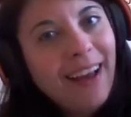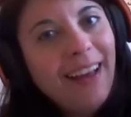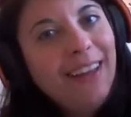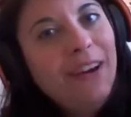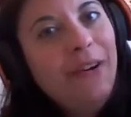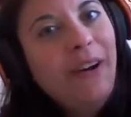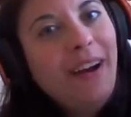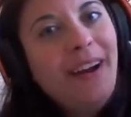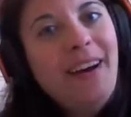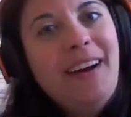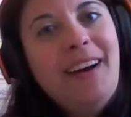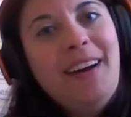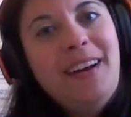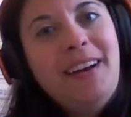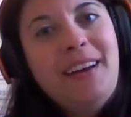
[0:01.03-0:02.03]

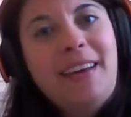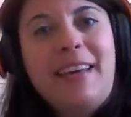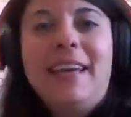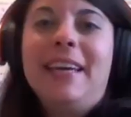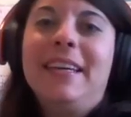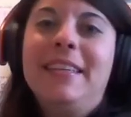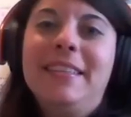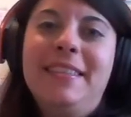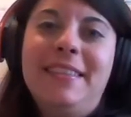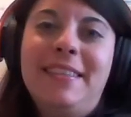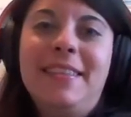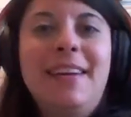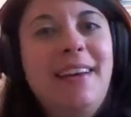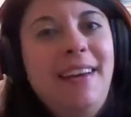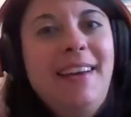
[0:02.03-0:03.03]
Aloha, kids!
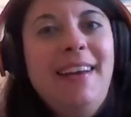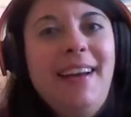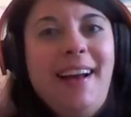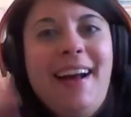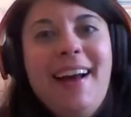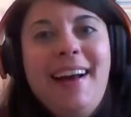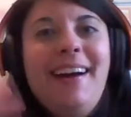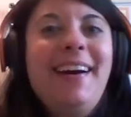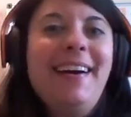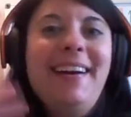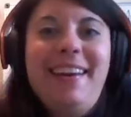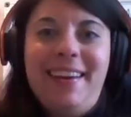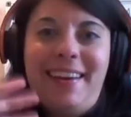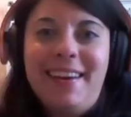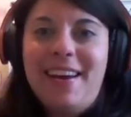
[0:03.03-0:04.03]

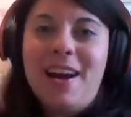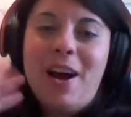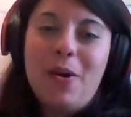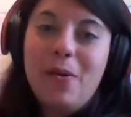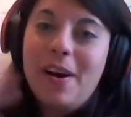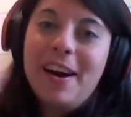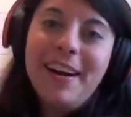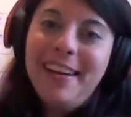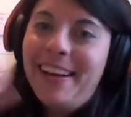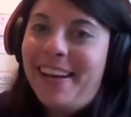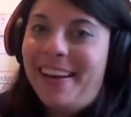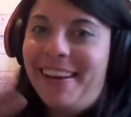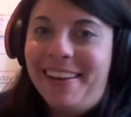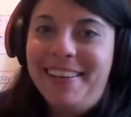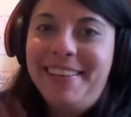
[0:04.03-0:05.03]
Hi, how are
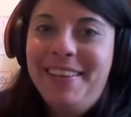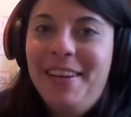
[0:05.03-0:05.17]
ya?